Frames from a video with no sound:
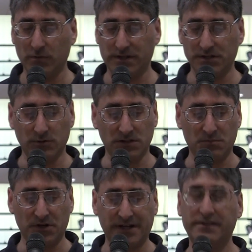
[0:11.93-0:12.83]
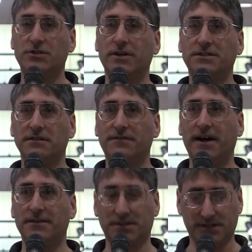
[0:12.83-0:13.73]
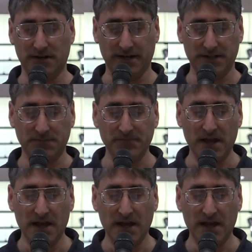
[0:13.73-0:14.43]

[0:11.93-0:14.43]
with his newest book in the Dresden Files series.